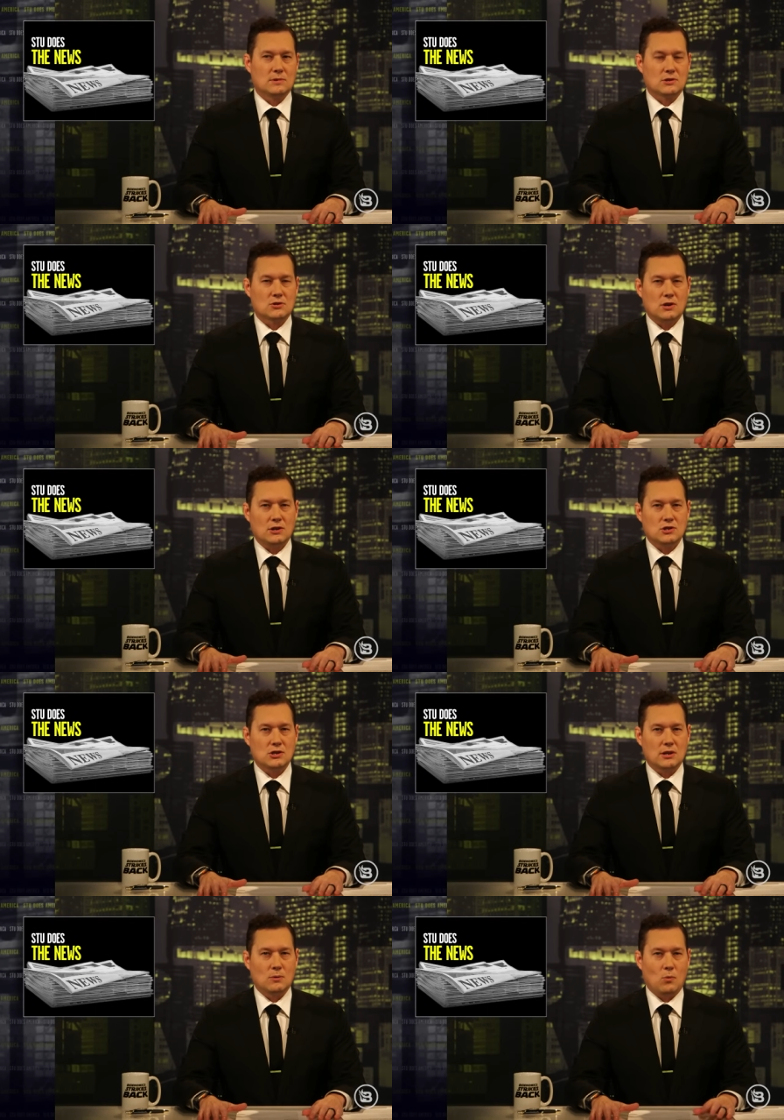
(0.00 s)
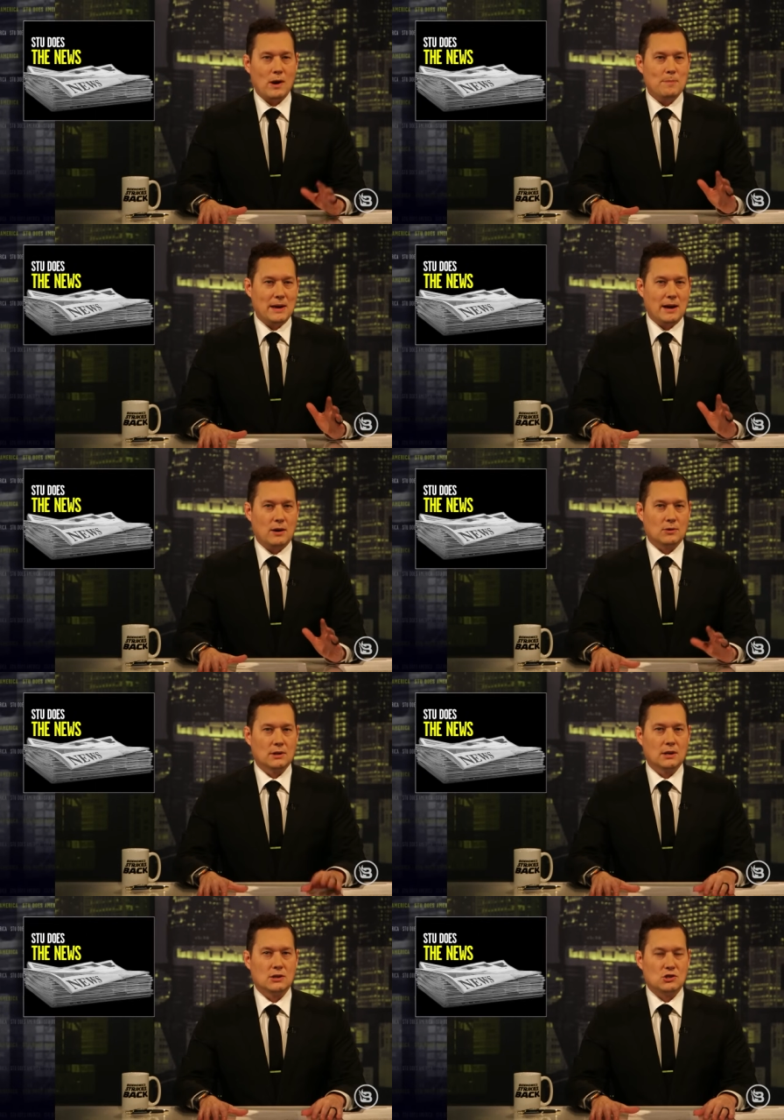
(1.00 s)
destruction and wiping out
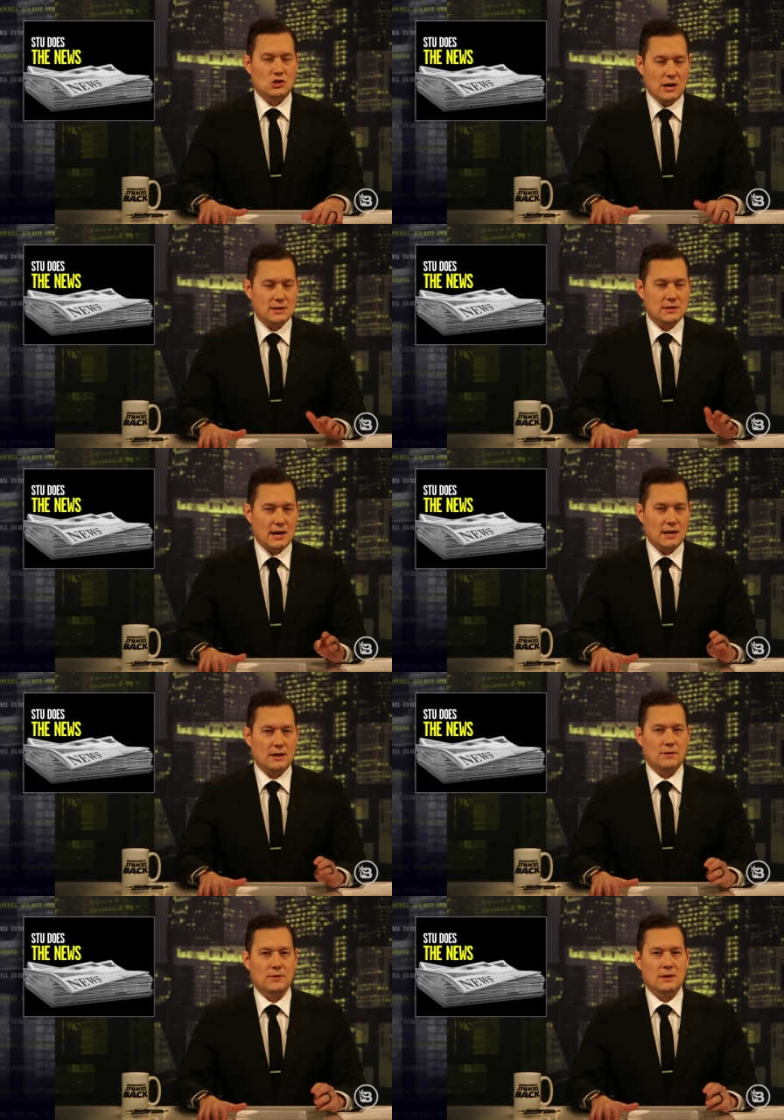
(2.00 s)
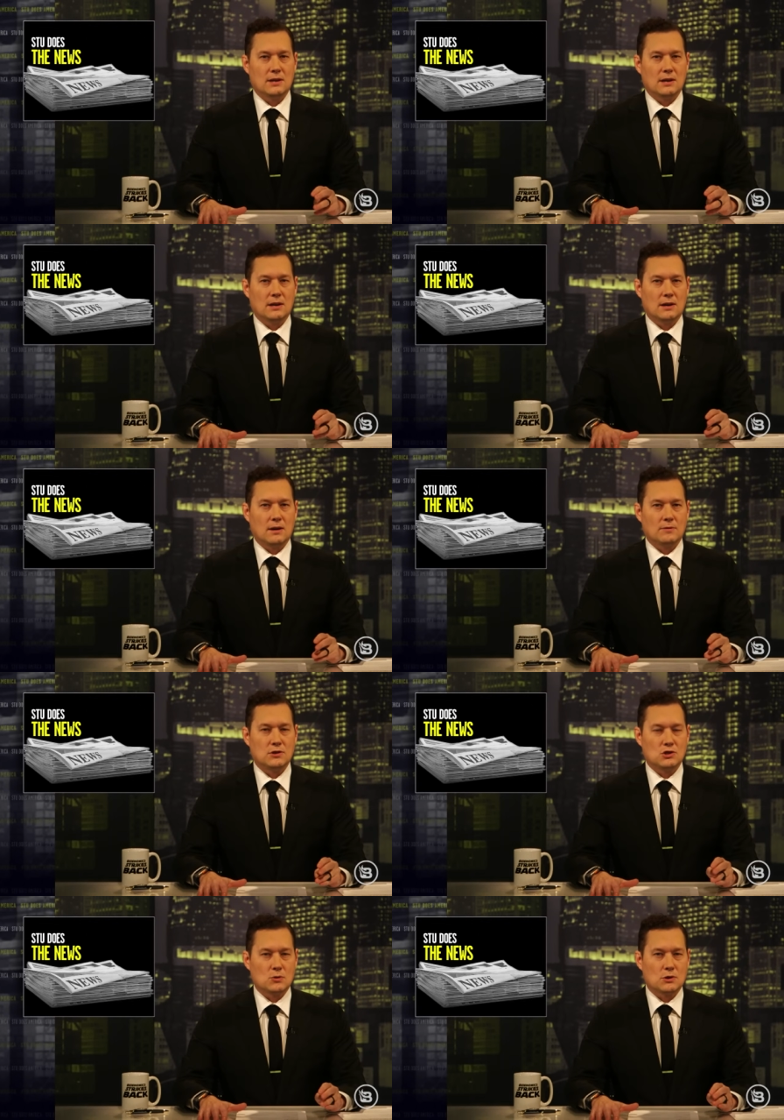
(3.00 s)
genocide of the uh, of
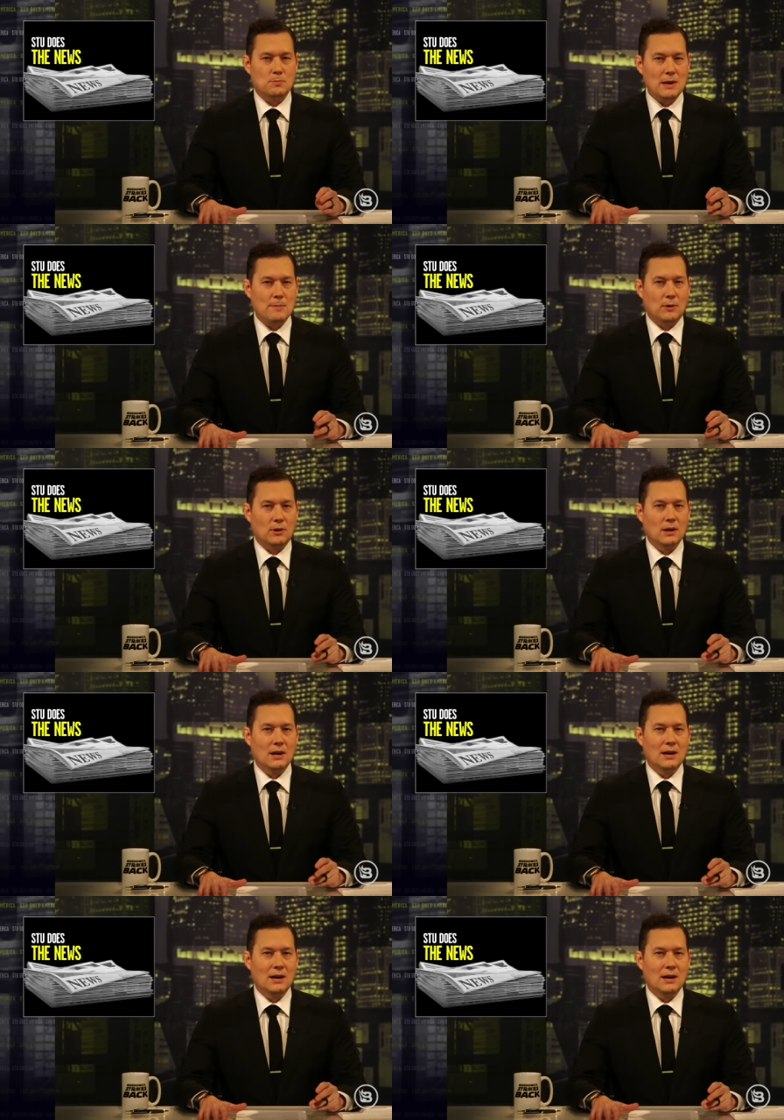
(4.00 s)
the Jewish people,